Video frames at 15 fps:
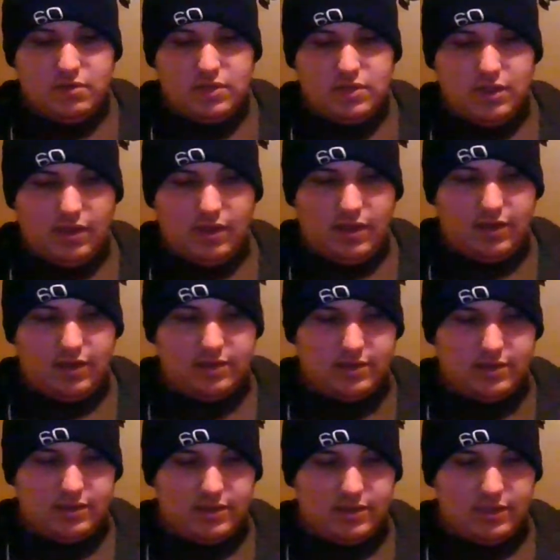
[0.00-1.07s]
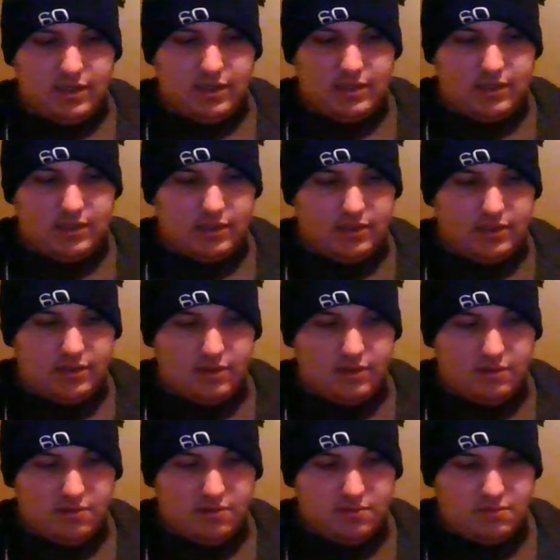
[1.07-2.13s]
So yeah, there's these
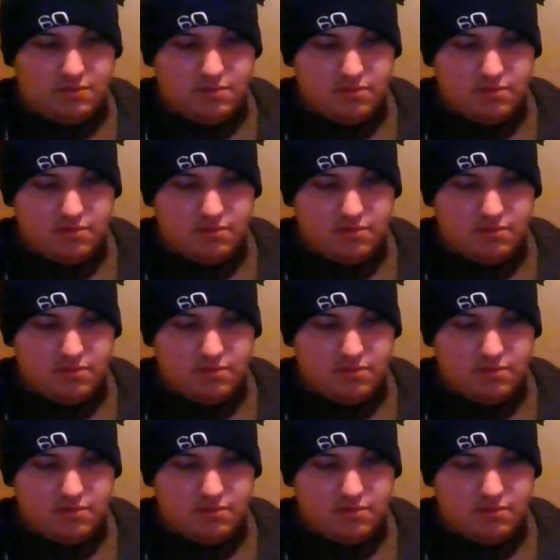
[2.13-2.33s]
two